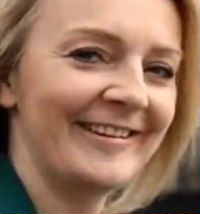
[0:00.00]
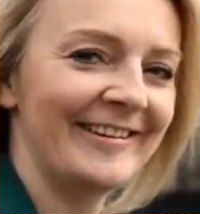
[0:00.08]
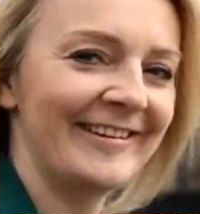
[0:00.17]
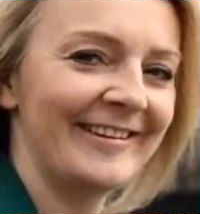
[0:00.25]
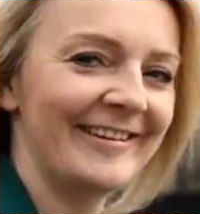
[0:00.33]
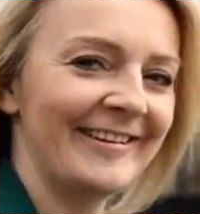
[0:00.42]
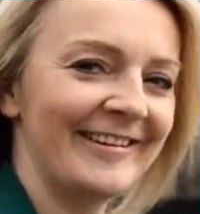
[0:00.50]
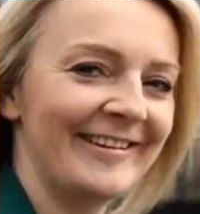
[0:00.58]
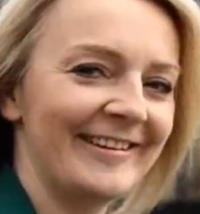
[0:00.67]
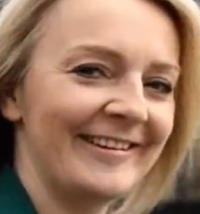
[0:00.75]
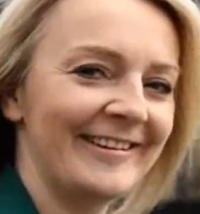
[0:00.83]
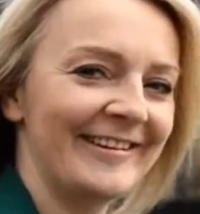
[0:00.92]

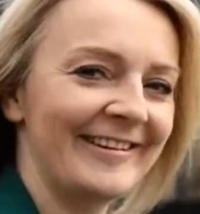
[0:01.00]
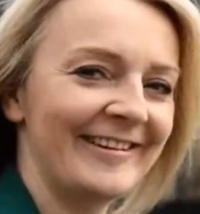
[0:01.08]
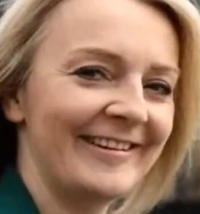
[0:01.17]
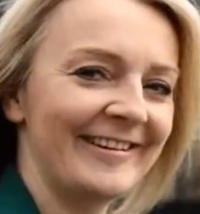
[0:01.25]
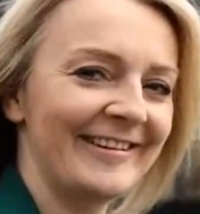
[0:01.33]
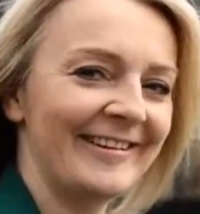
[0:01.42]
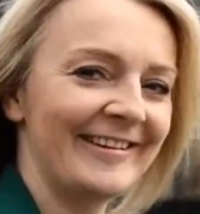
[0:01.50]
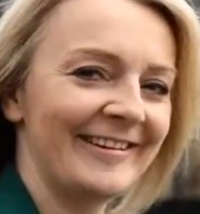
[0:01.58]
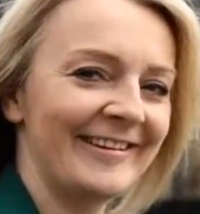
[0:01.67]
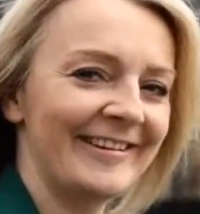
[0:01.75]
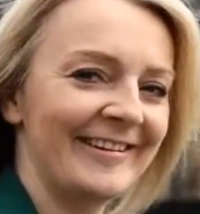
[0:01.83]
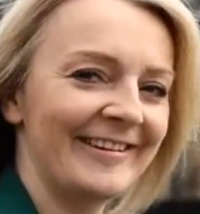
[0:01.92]

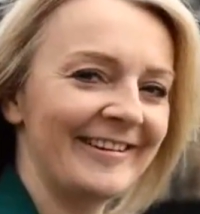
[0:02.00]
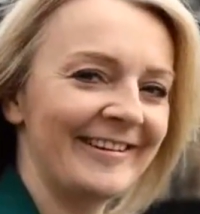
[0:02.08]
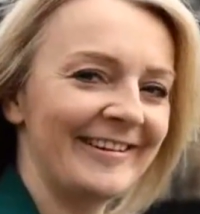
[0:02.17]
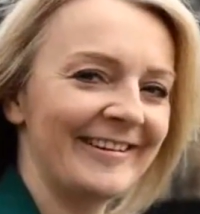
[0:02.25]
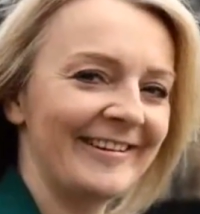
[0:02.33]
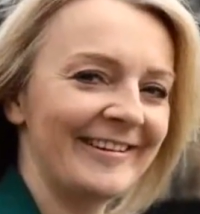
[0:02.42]
(no one is talking)